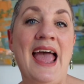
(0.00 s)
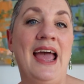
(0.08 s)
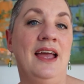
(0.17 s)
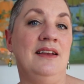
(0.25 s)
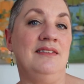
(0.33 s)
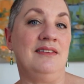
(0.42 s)

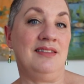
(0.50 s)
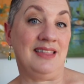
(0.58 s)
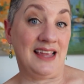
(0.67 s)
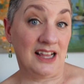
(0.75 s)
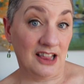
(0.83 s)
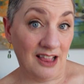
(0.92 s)
and
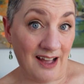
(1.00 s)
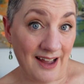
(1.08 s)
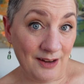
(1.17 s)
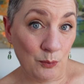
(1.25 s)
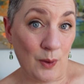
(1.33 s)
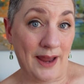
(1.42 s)
the
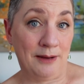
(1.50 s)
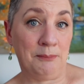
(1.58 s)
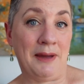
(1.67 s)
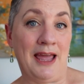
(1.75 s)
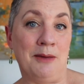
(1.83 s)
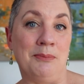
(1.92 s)
lightweight
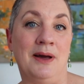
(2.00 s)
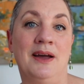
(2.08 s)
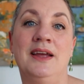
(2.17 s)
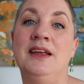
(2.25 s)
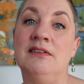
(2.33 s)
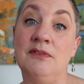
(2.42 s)

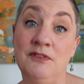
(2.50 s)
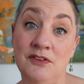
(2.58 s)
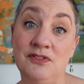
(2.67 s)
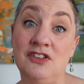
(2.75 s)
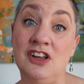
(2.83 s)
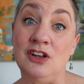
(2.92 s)
paper is
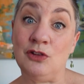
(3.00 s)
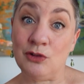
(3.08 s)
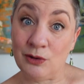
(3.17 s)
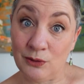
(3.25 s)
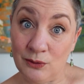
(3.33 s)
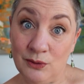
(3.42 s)

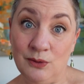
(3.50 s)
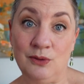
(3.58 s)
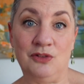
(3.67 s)
52